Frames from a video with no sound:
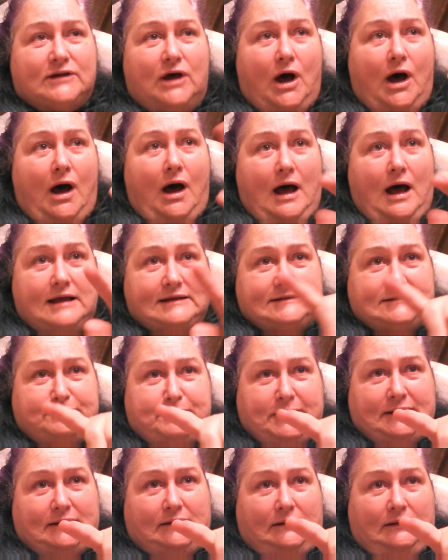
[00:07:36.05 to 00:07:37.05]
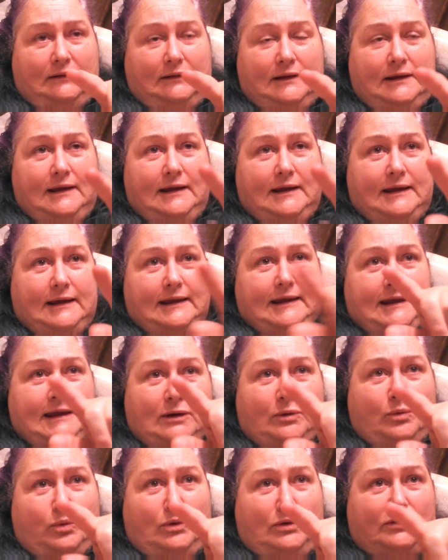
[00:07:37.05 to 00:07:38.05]
hospital
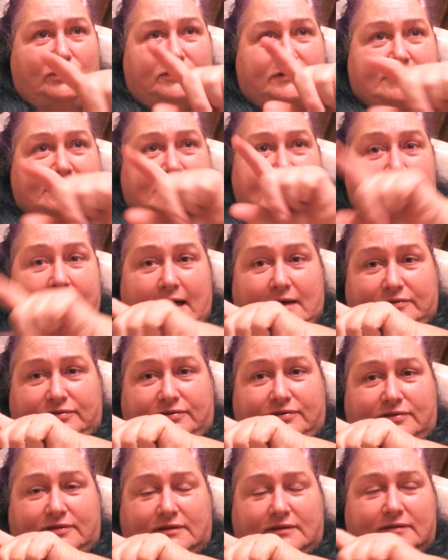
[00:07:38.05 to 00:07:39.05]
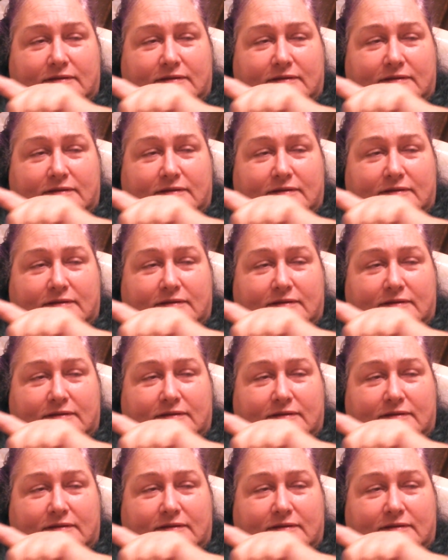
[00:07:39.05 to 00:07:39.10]
equals death.